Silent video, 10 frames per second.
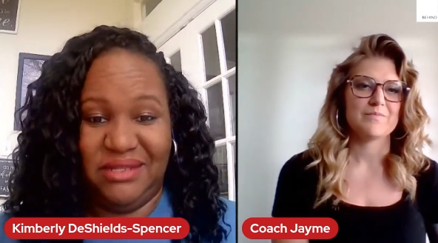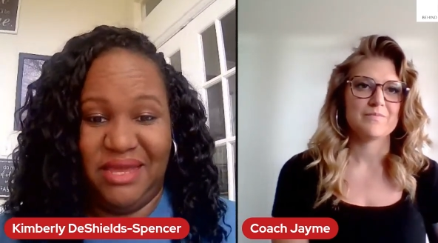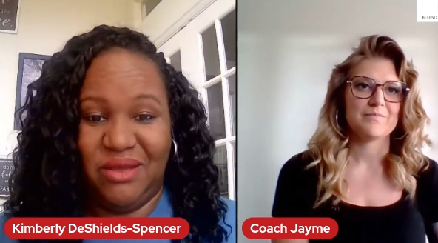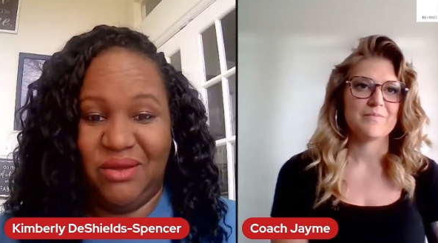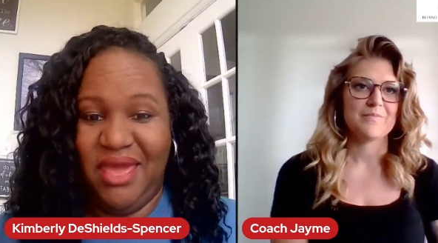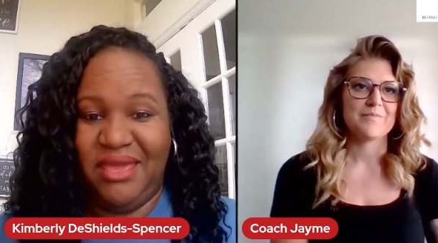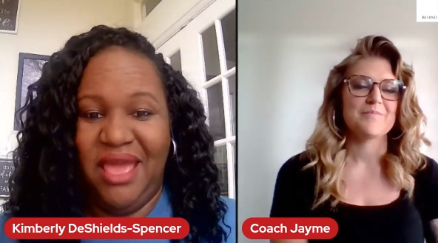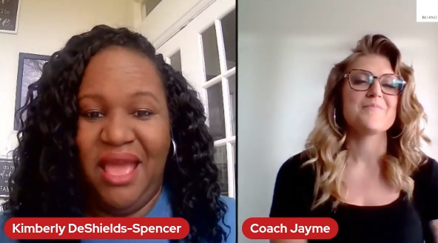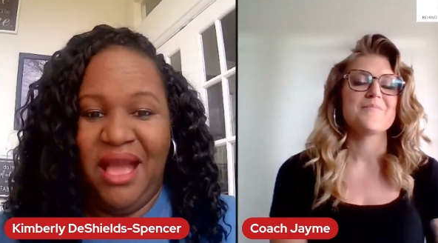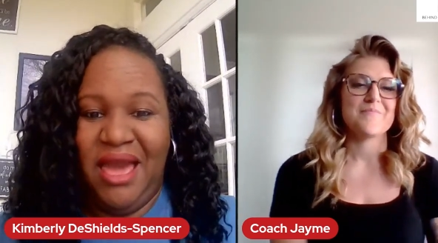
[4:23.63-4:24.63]
Speaker 1: and like,
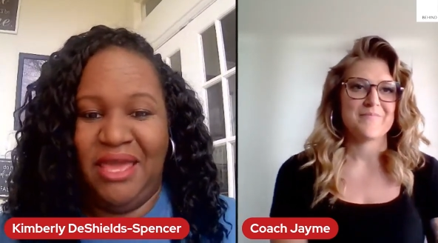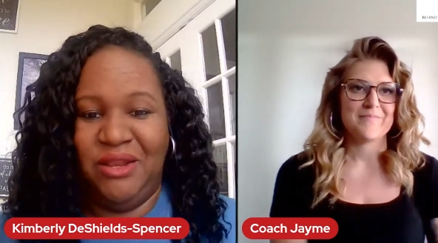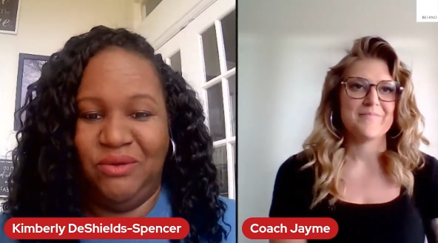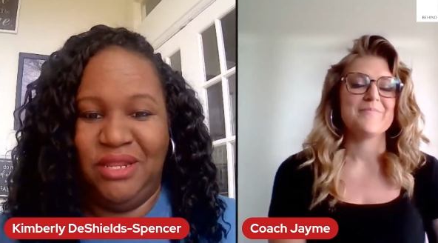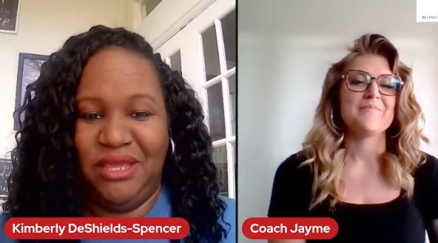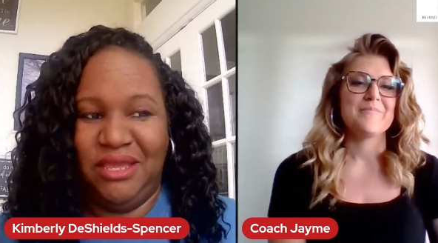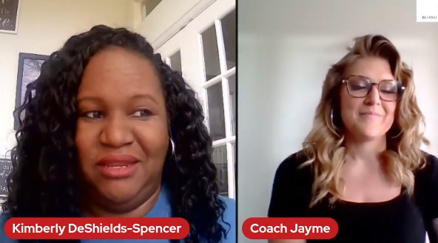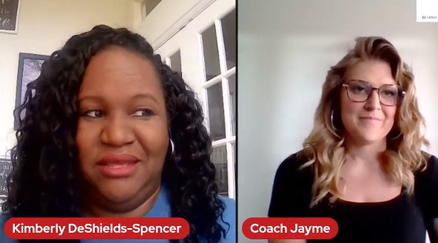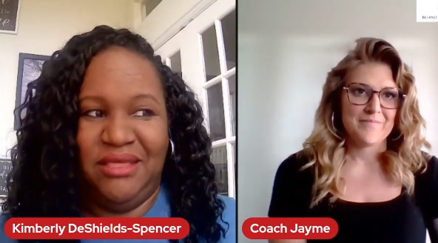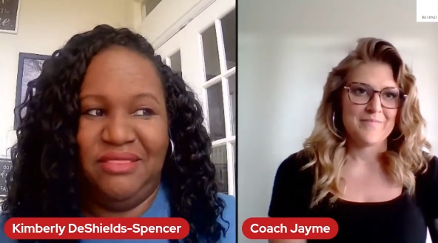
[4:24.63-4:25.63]
okay, I don't
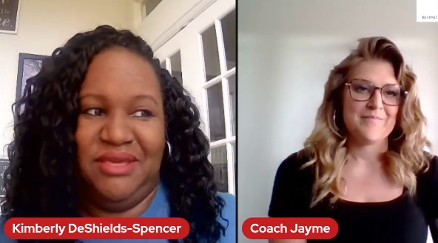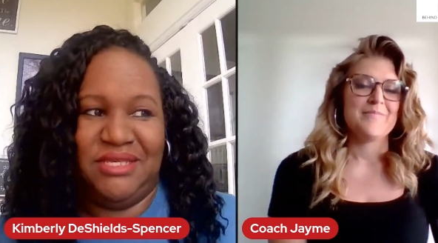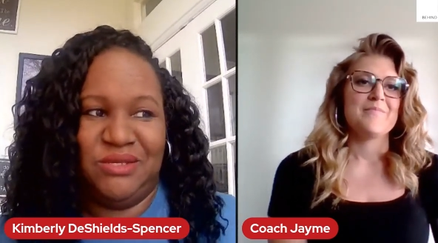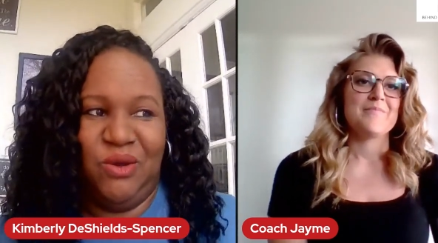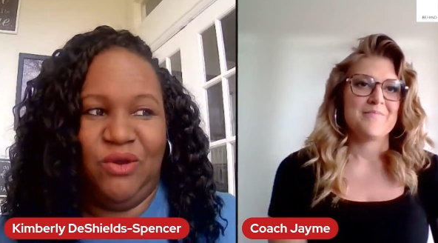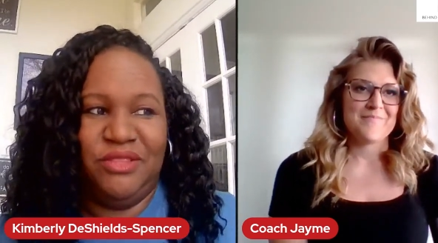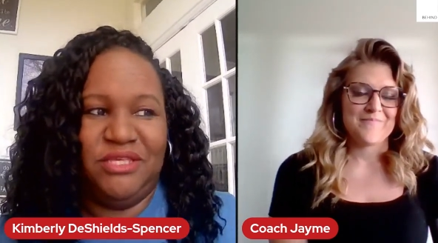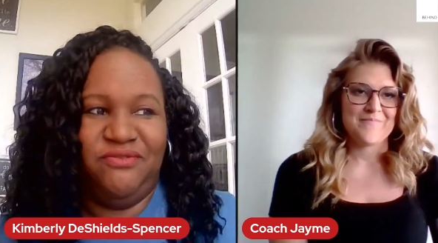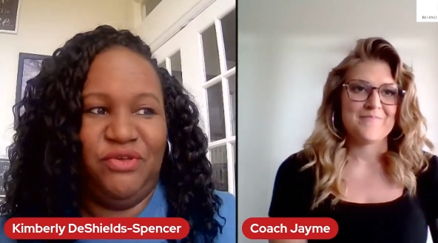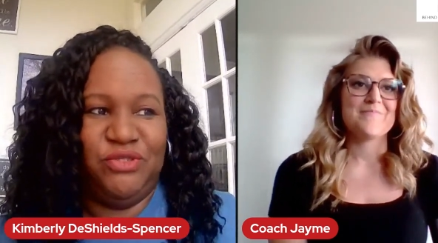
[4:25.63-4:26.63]
need this or
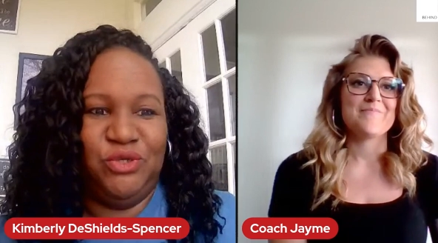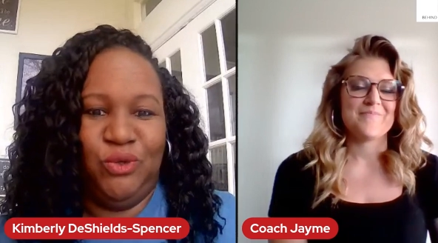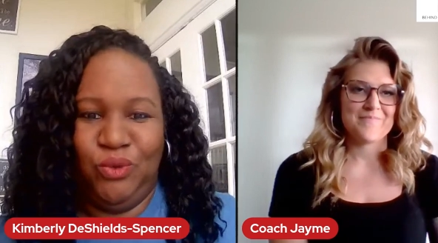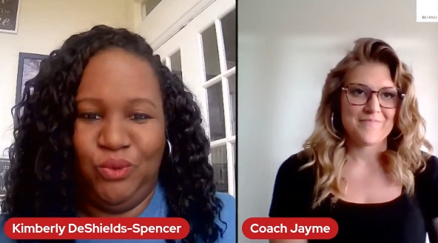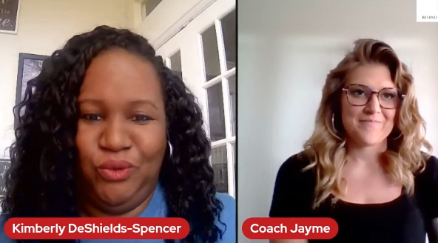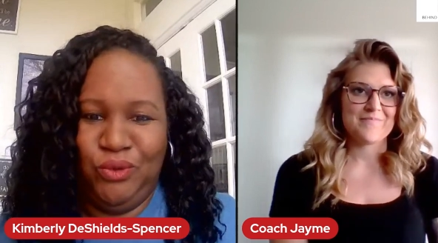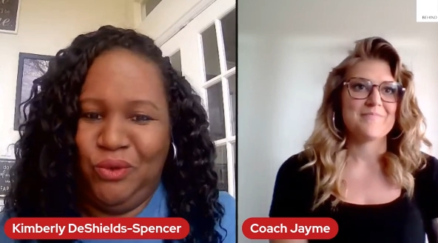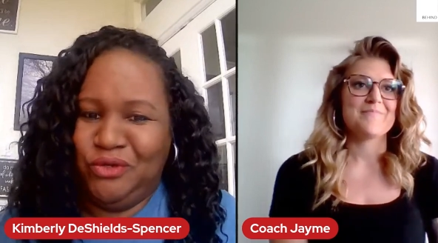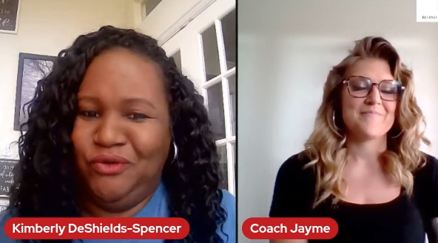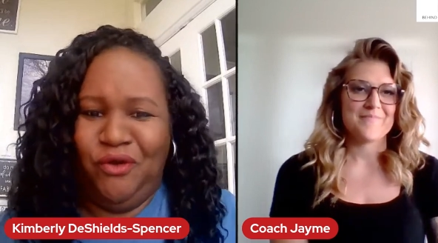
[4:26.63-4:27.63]
this feels too
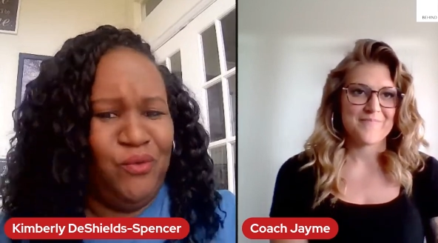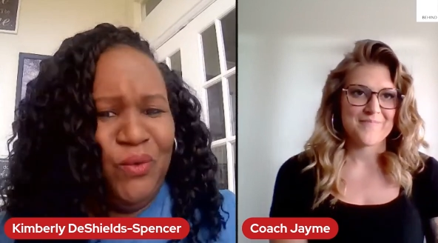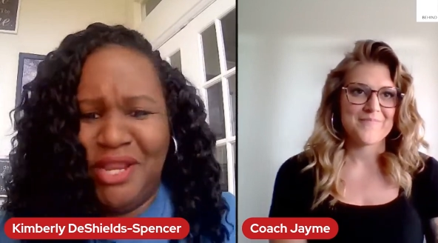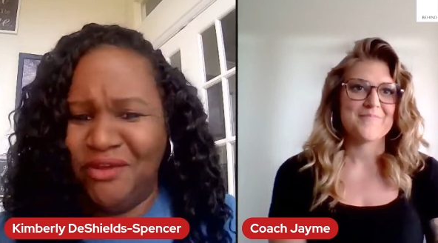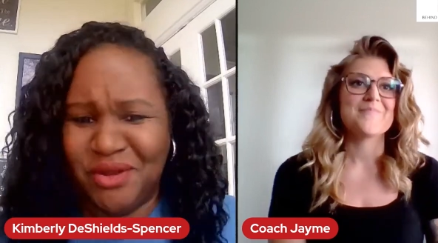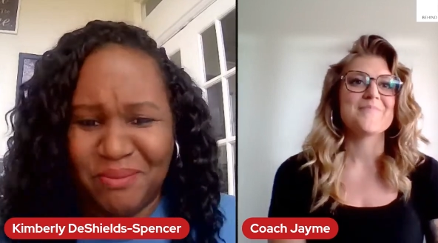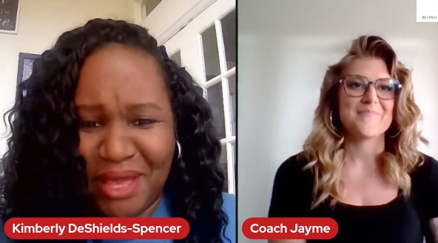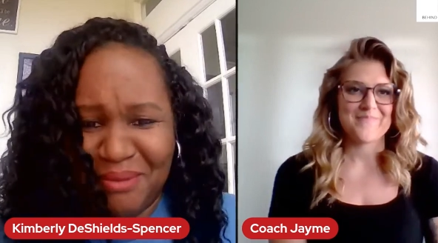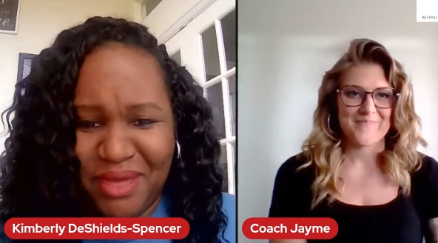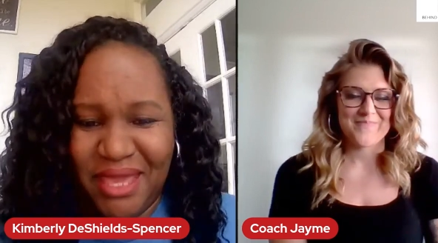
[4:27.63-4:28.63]
woo-woo or or whatever it
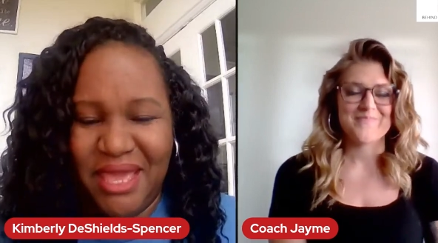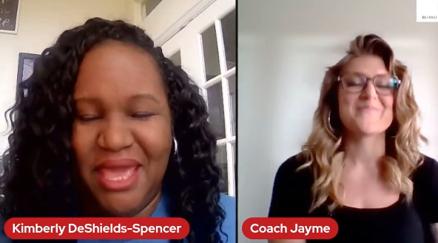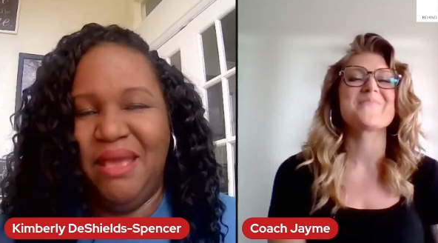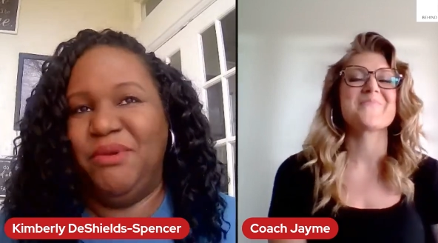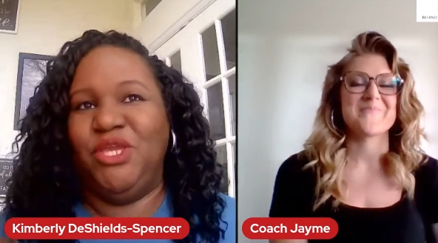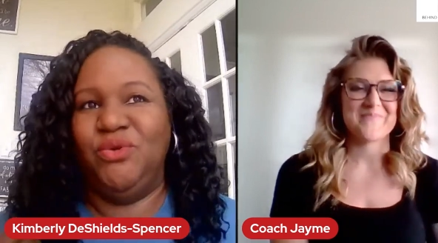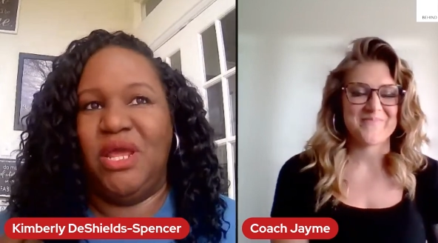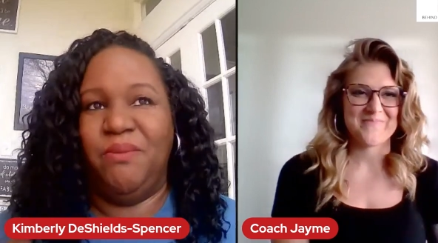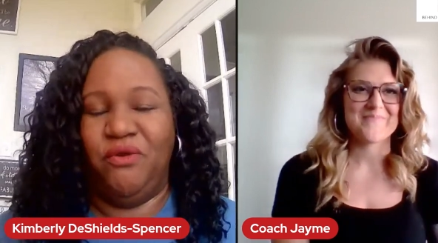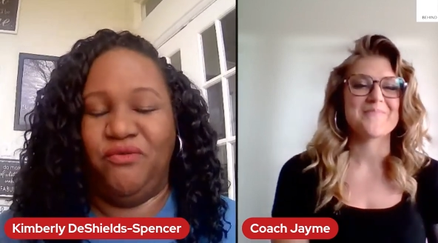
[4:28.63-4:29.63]
might be. But you
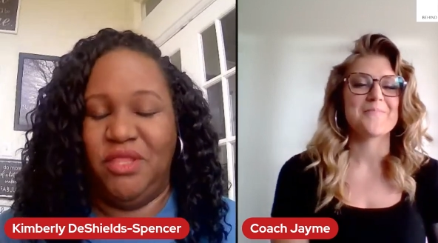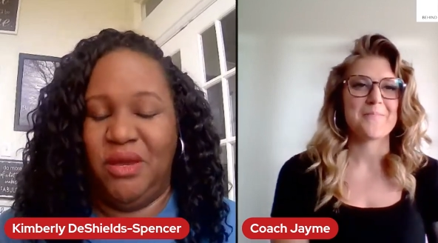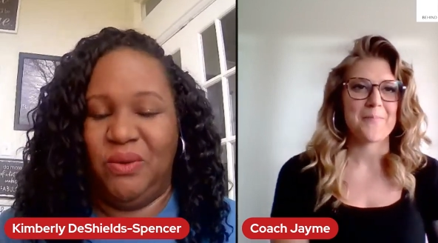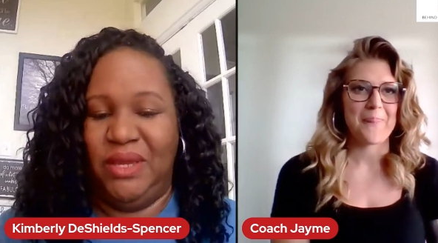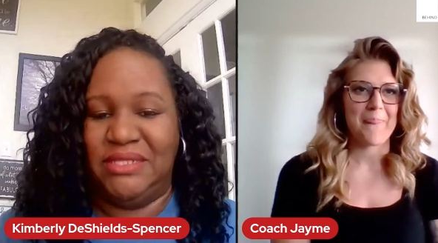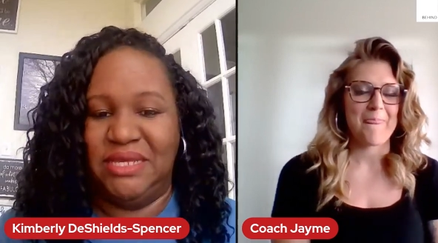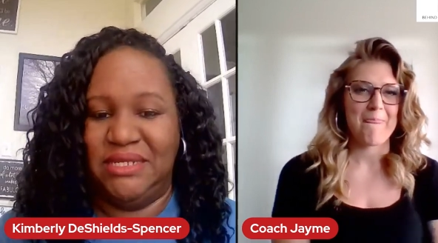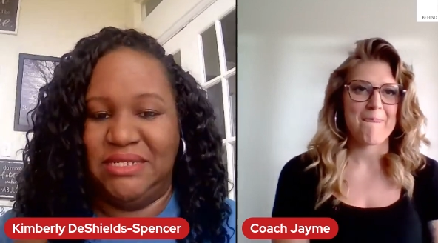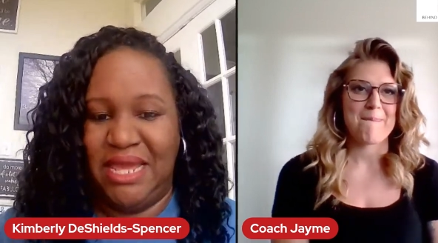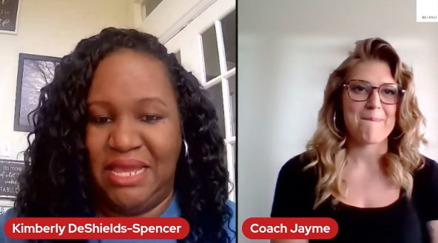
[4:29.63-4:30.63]
and I both know it's
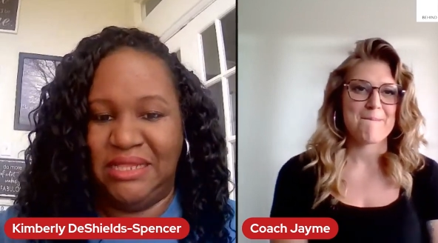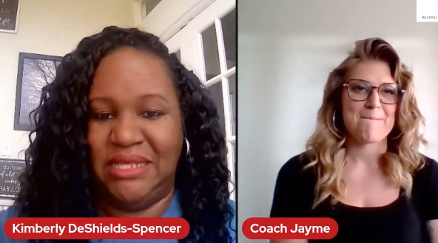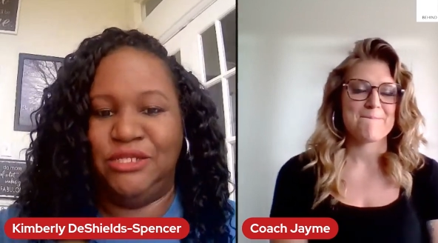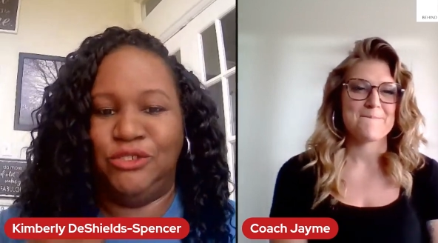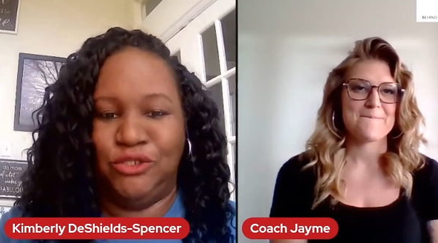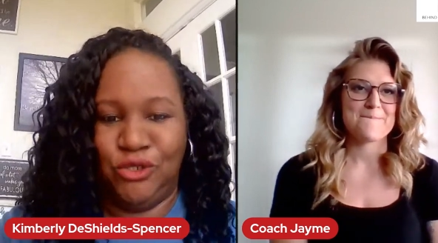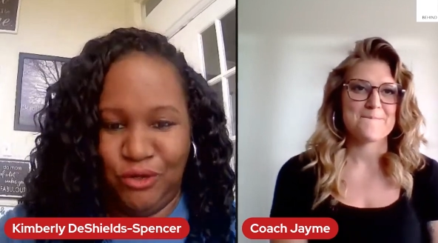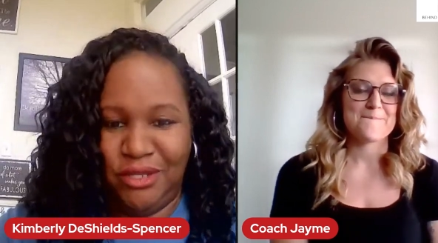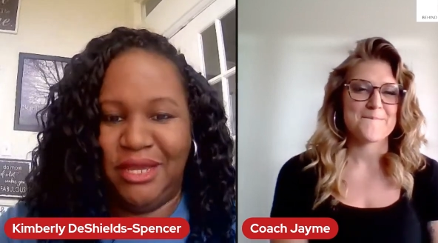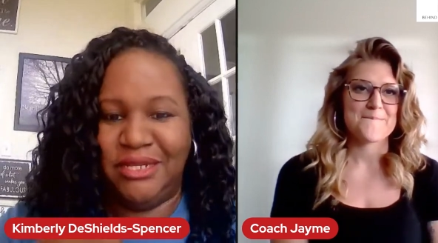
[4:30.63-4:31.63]
a daily
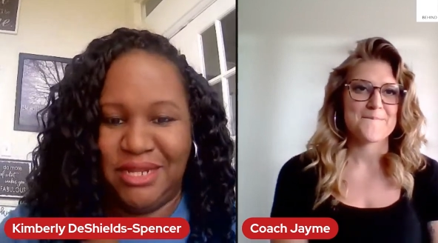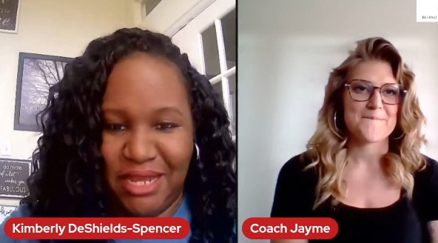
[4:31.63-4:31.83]
journey, a